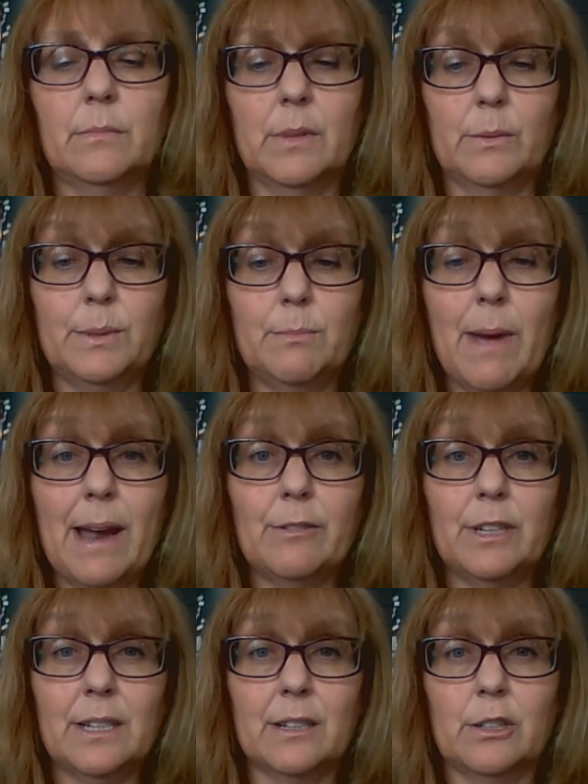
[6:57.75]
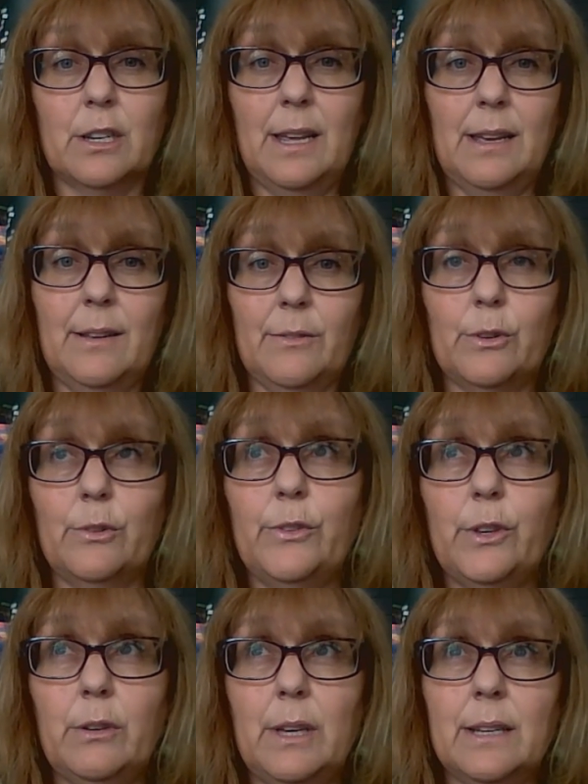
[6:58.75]
was married actually for a
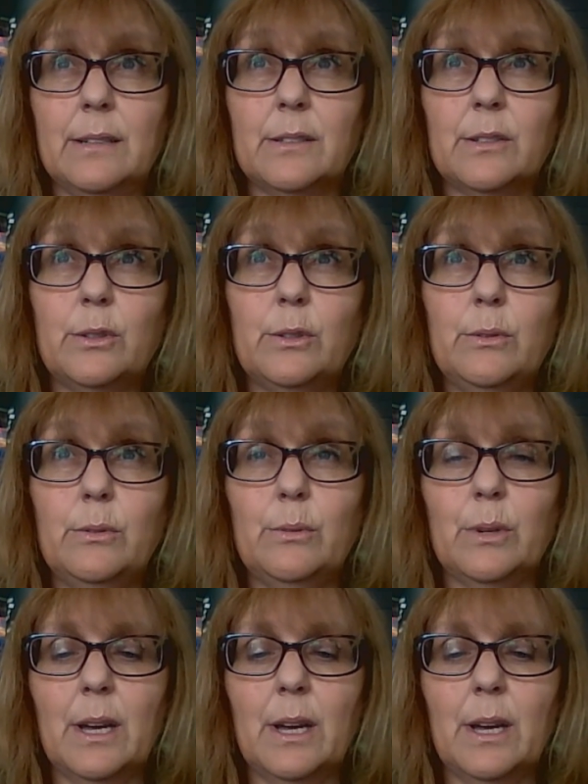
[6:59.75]
few years to